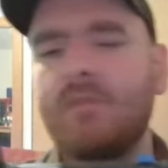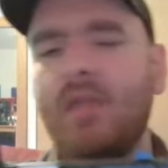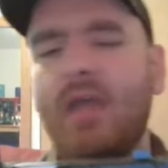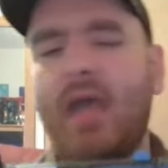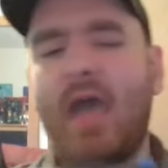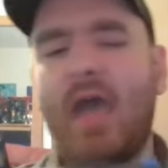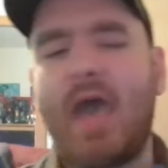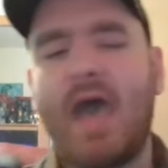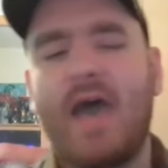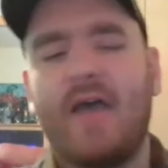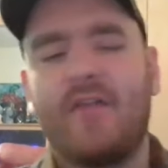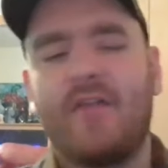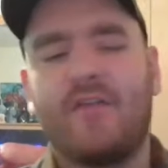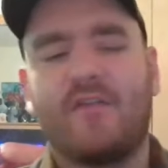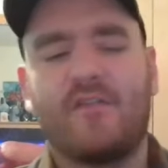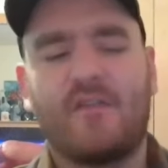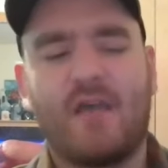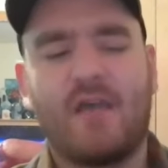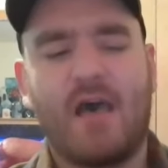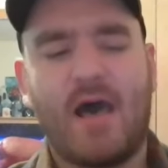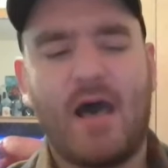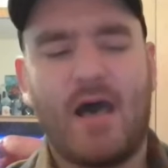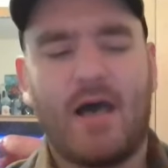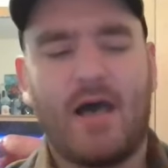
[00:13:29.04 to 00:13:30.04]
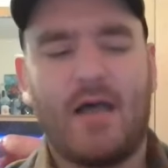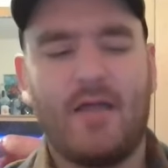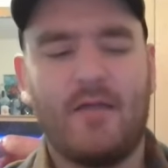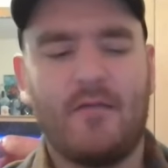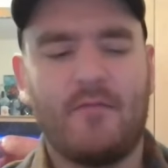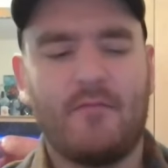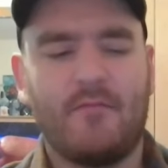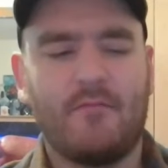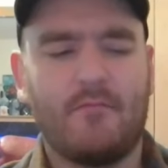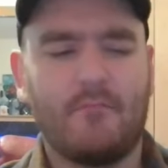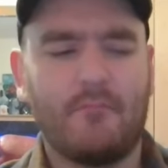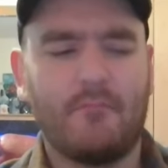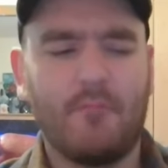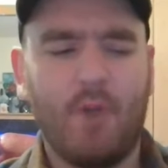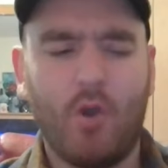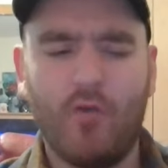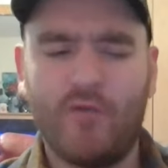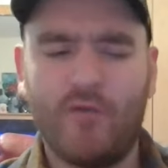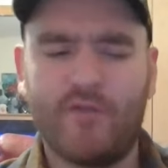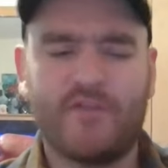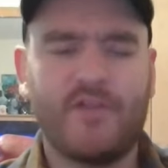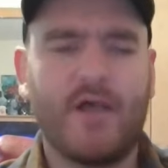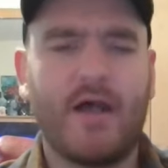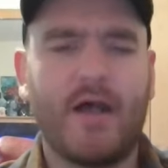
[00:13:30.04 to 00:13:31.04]
as
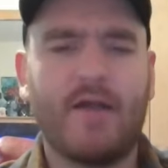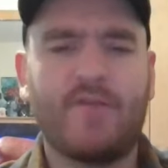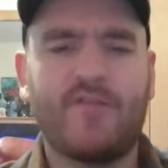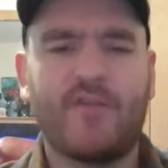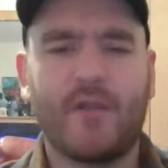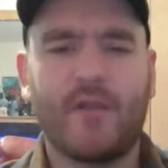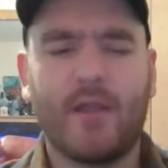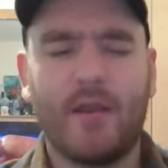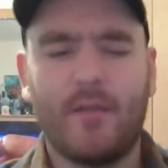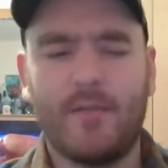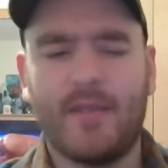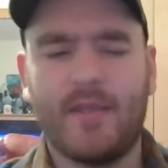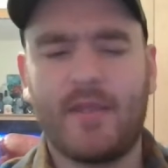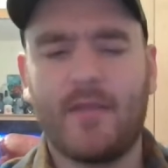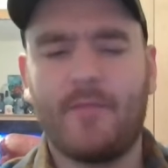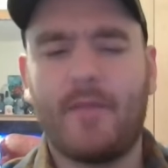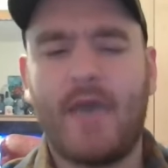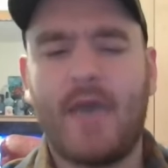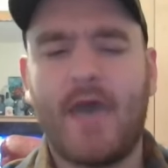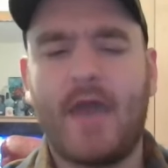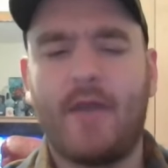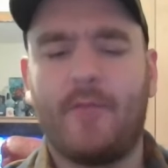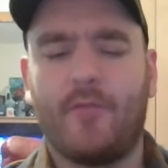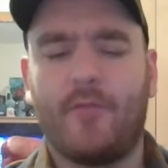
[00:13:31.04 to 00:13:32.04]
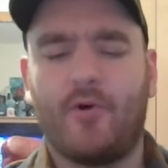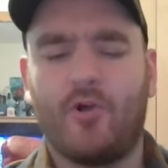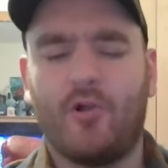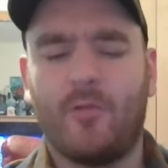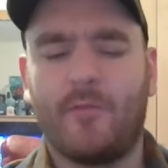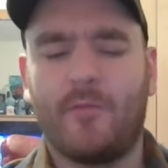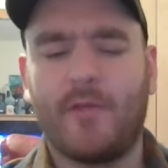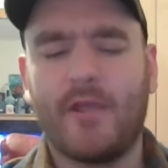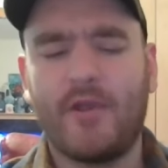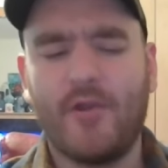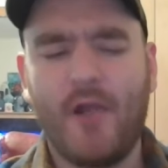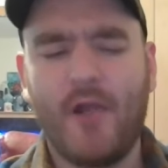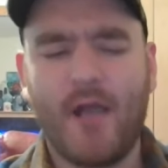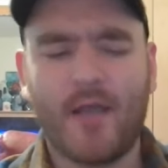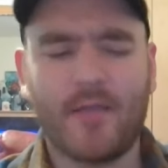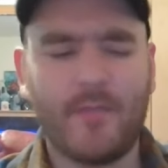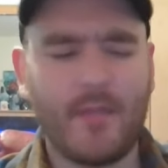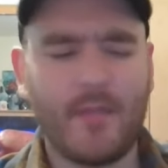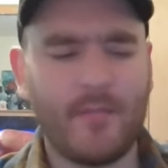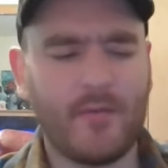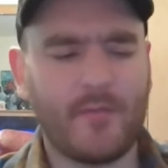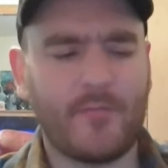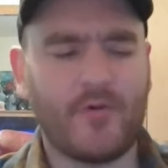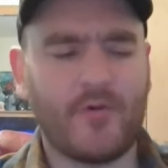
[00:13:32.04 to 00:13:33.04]
most dots are going to be compatible, but you're not going to
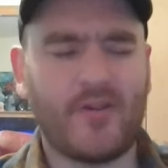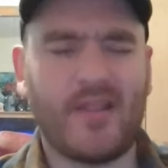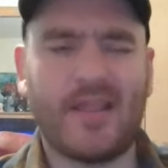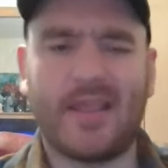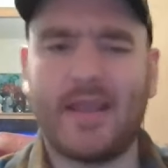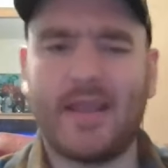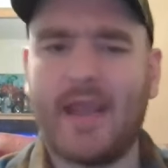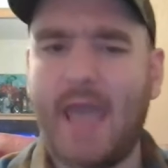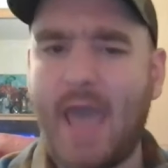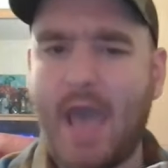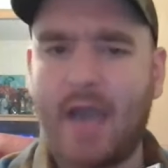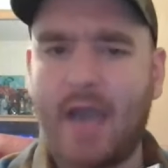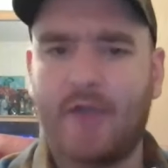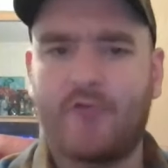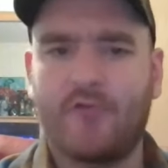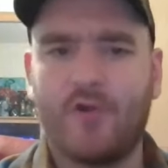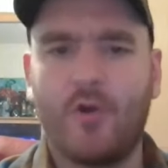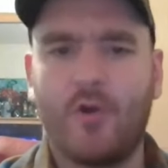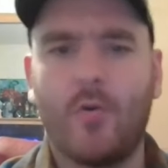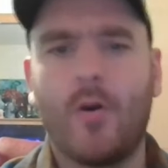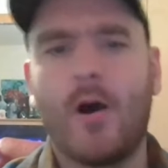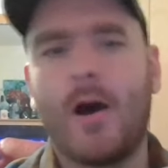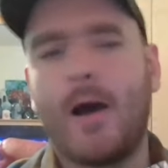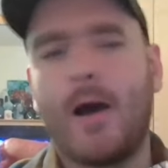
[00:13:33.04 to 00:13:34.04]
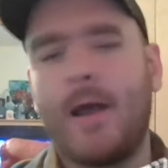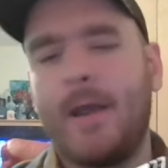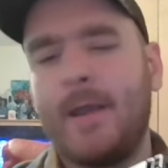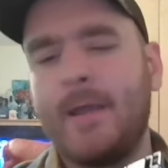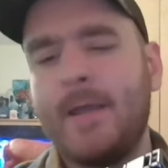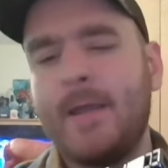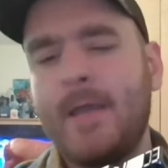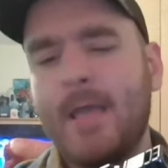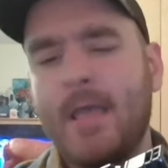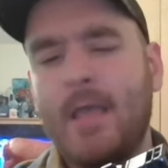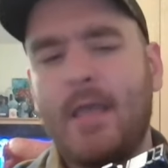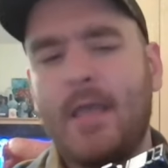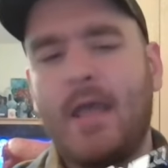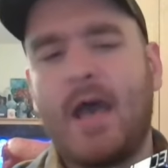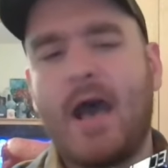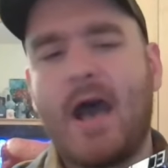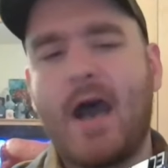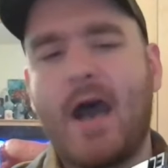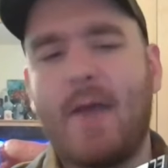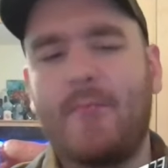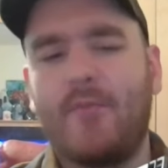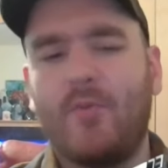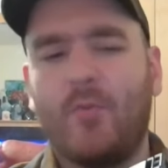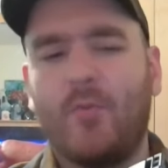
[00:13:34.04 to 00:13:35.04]
be able to put like an acro on.
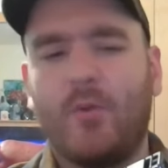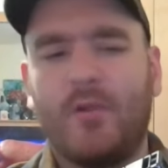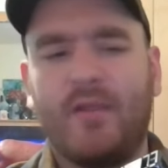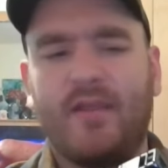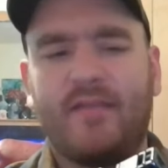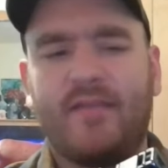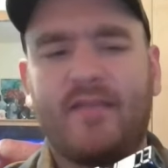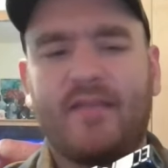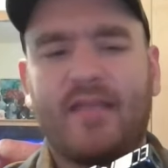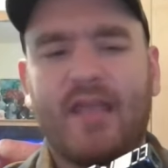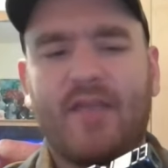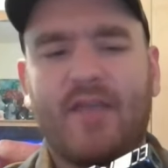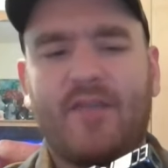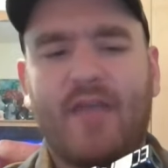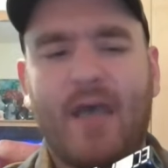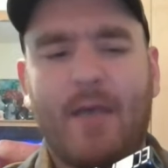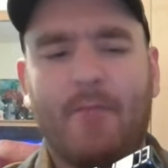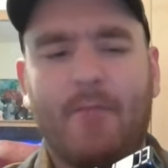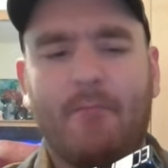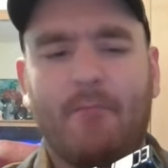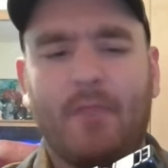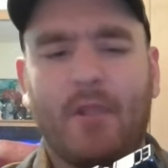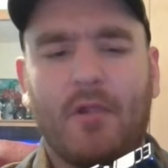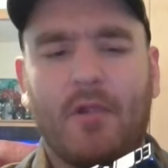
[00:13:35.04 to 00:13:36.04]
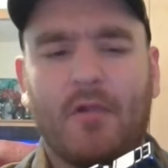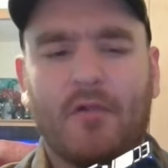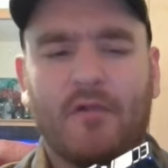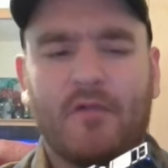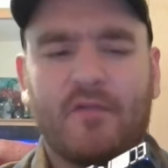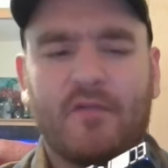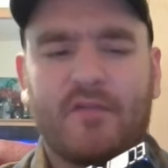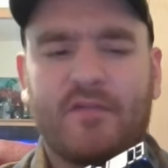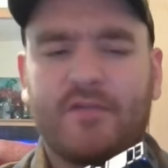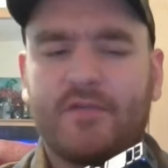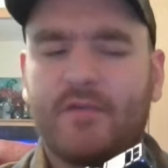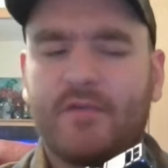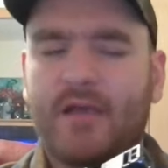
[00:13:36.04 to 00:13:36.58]
You will need to get that milled.